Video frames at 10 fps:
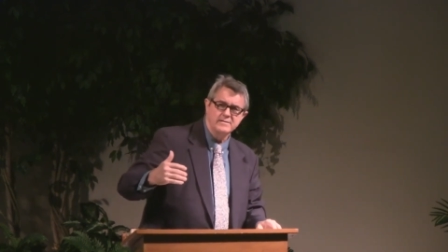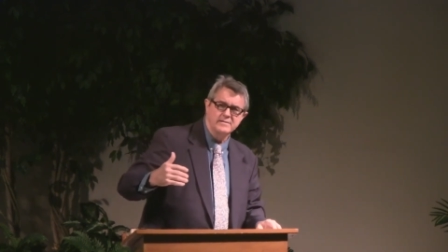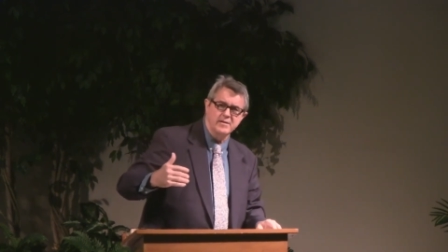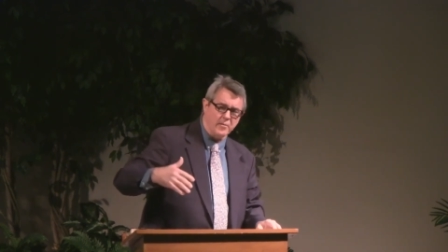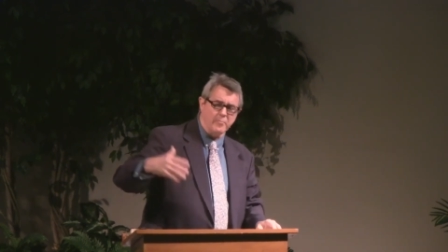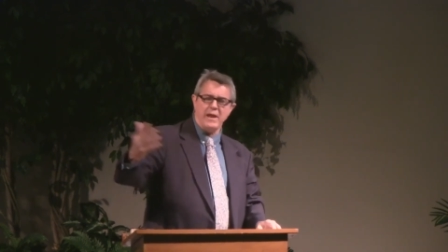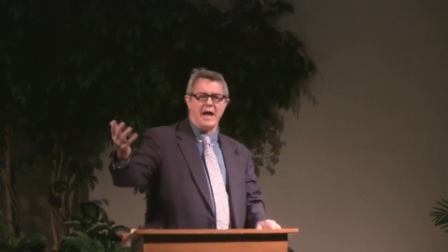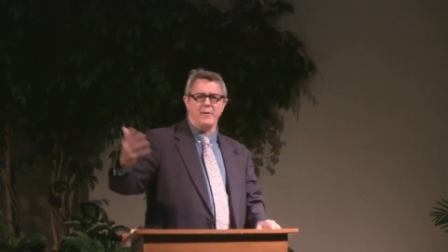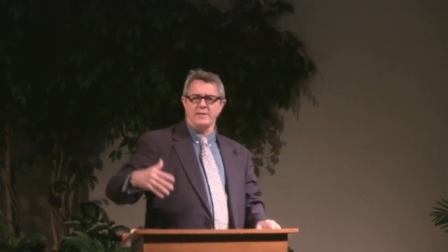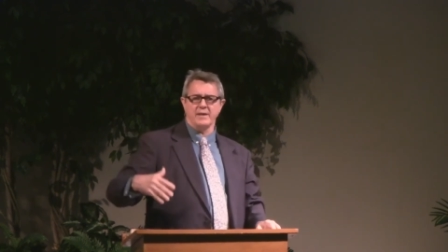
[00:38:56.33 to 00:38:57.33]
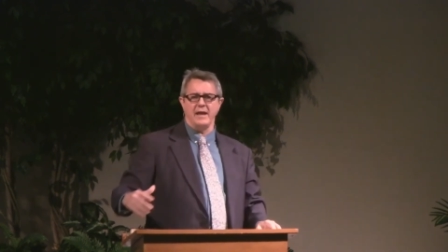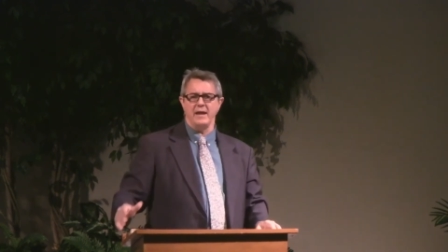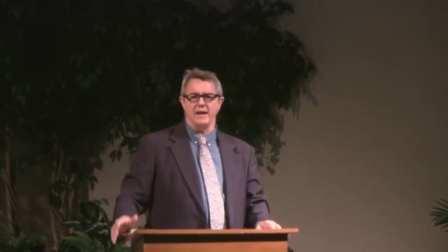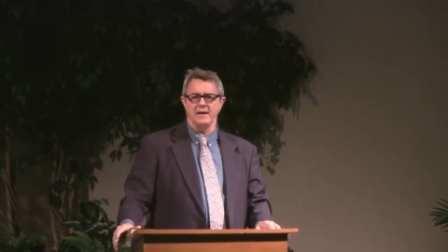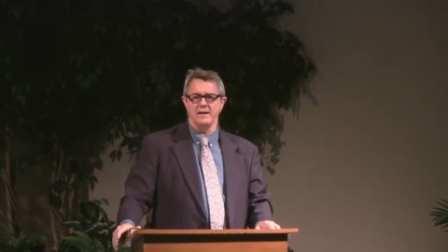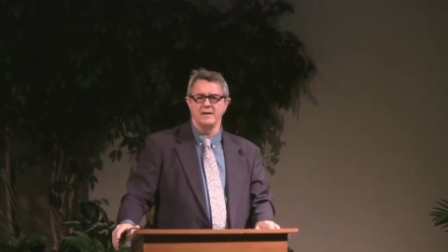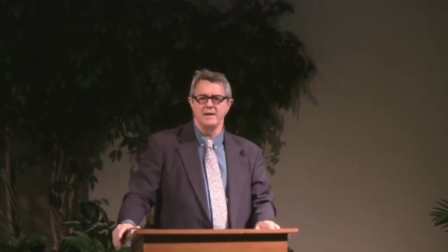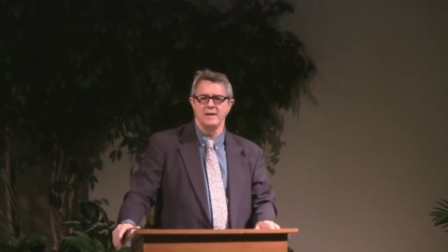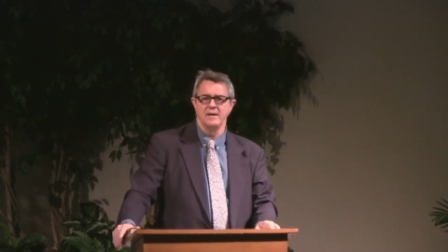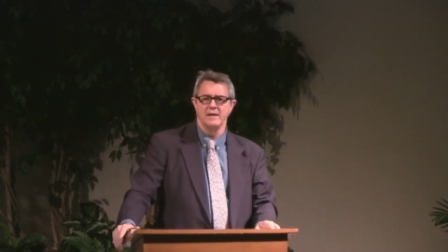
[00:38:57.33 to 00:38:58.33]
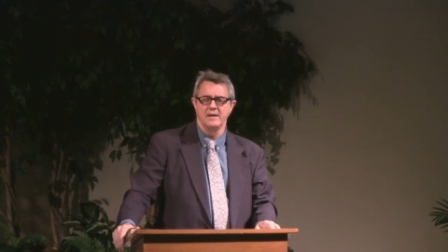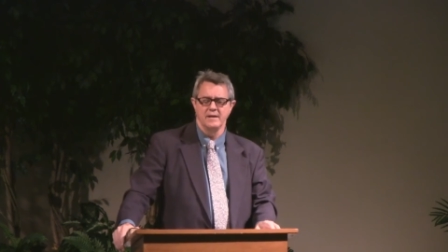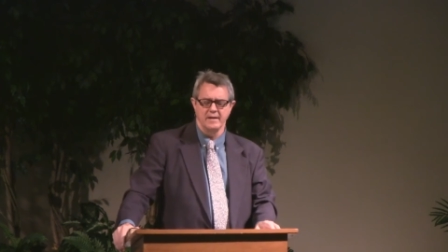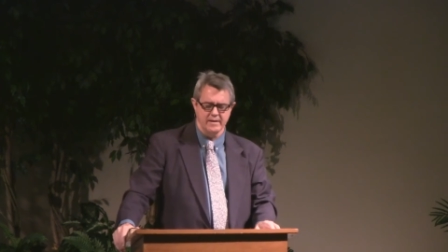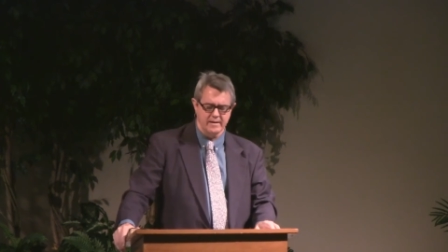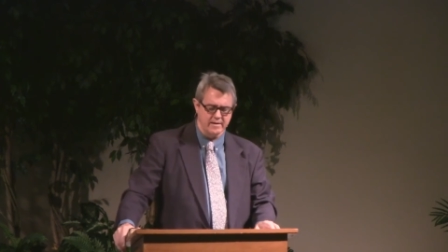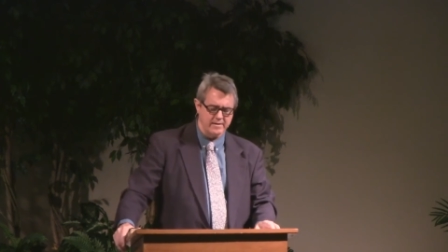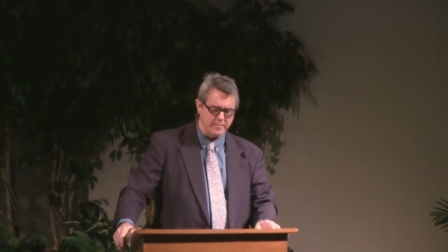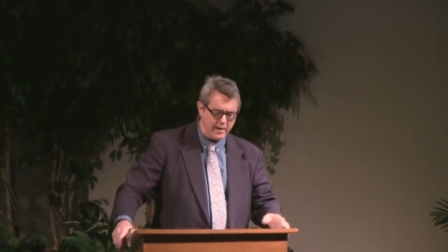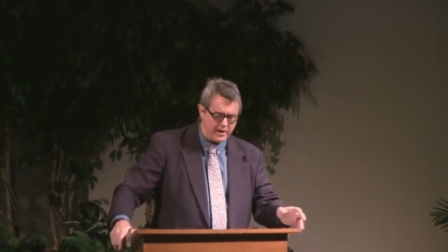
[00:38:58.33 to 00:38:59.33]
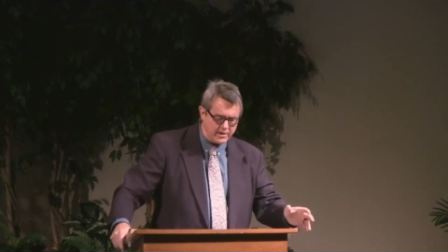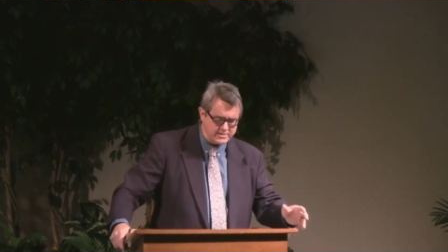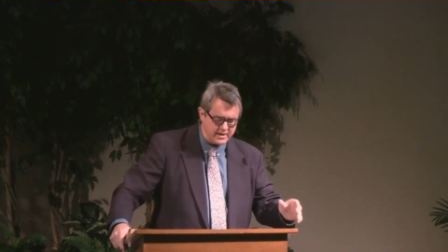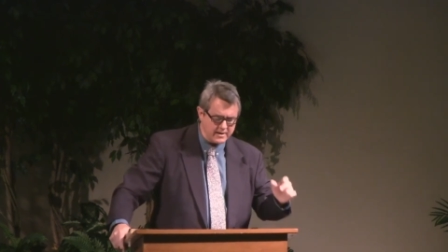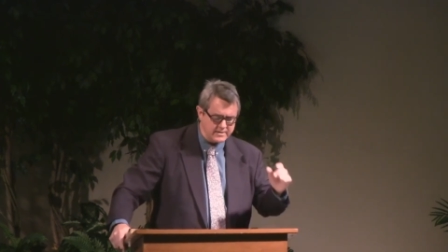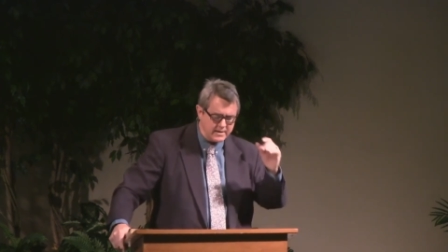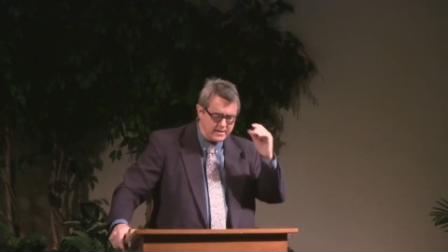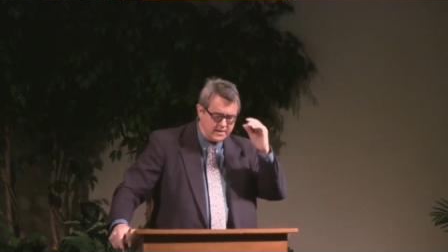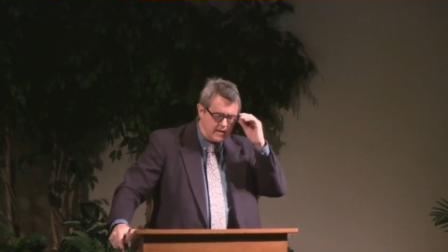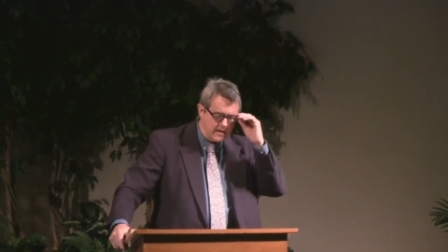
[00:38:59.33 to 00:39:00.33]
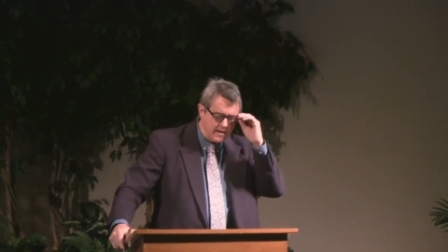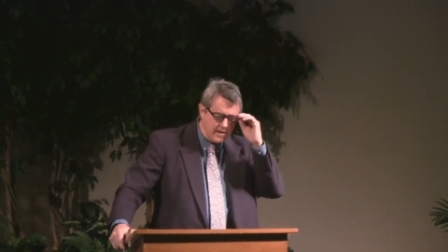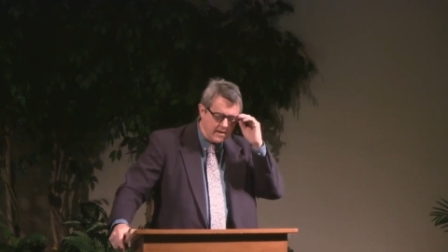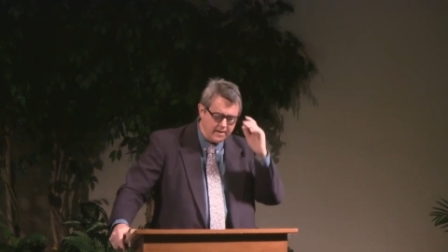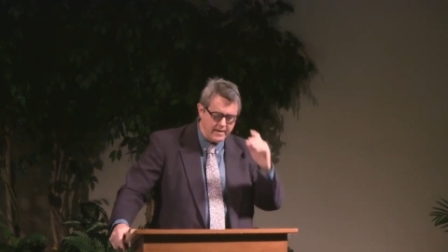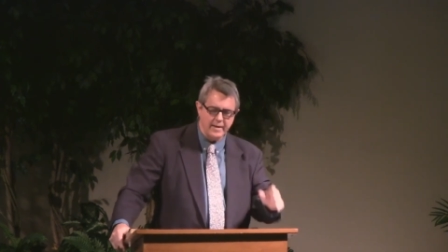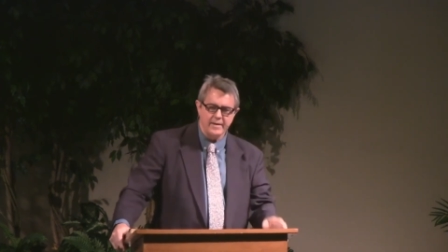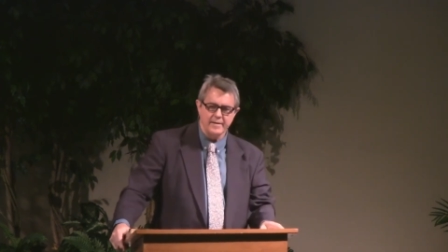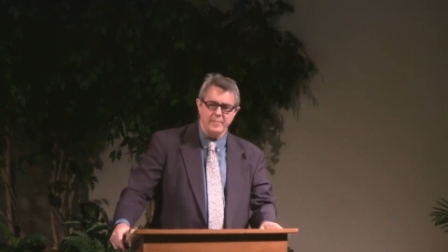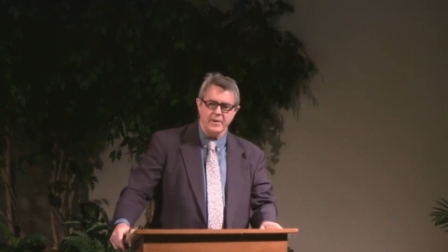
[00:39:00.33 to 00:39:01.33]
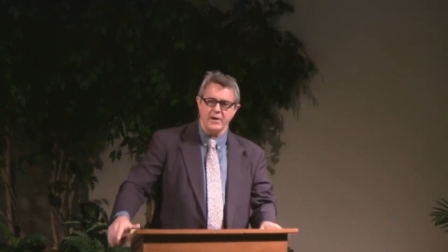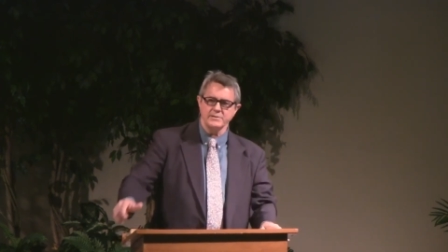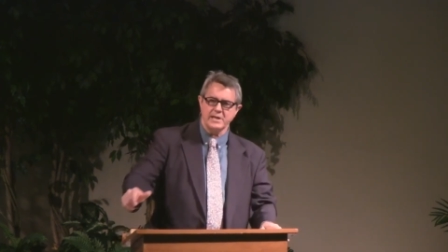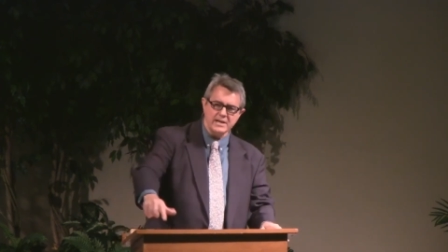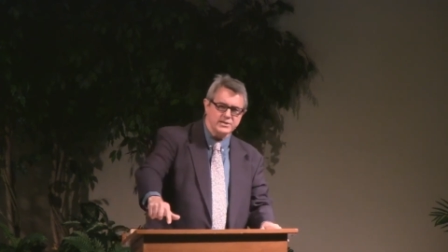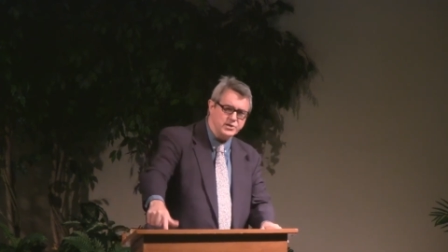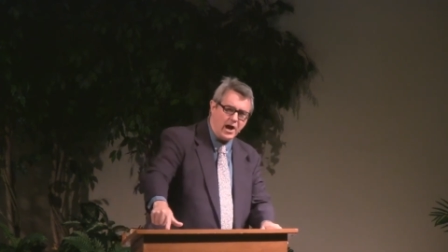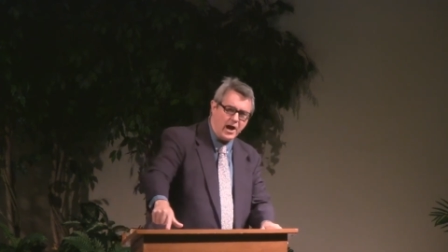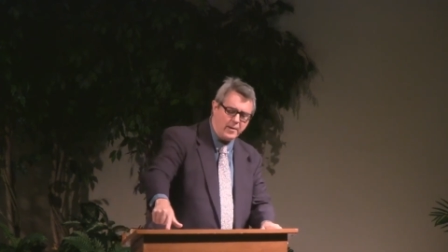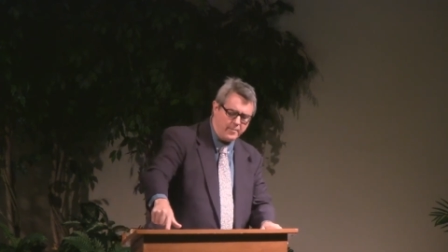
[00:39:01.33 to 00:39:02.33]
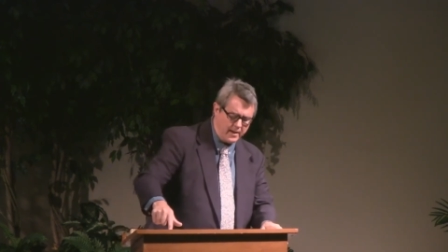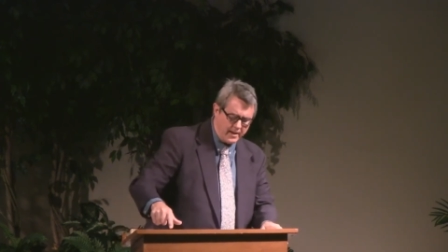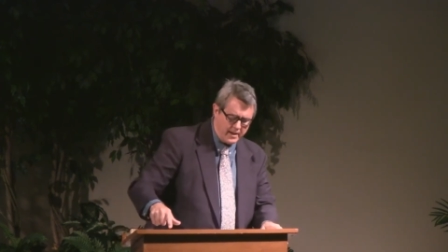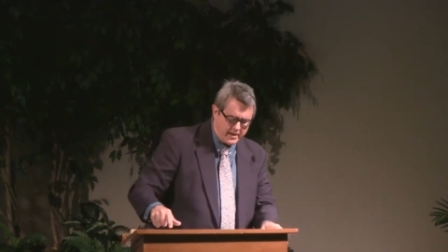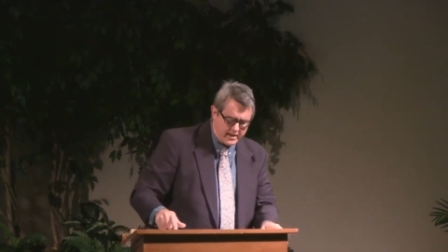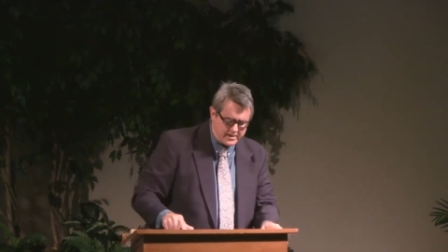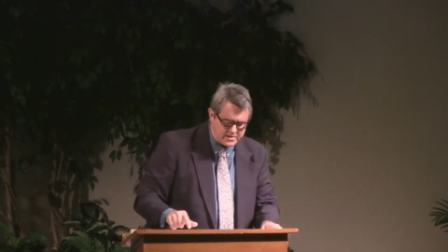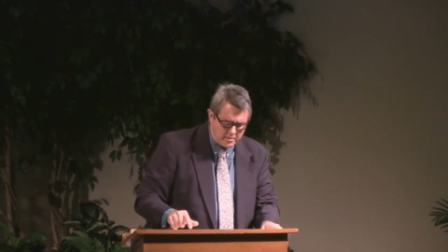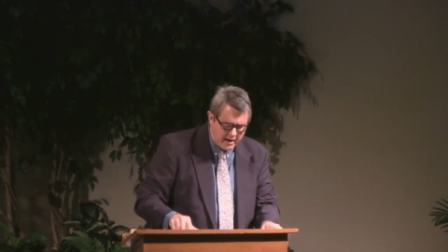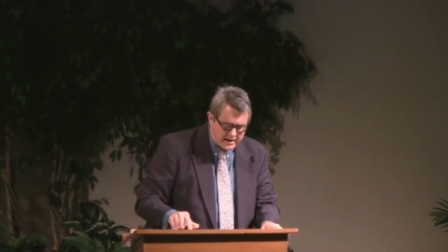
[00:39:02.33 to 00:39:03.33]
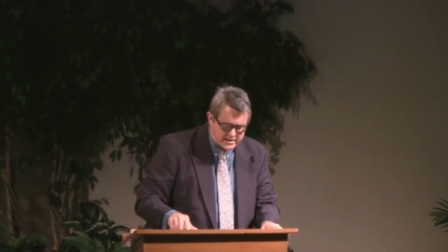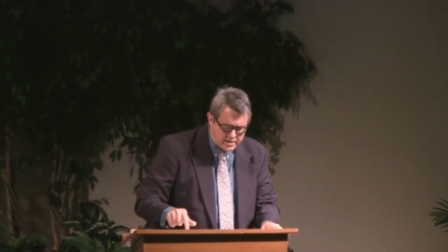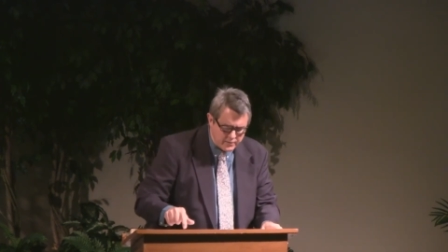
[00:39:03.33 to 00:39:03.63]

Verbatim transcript: to comply with the king, to be a good citizen. Because his job is to make it so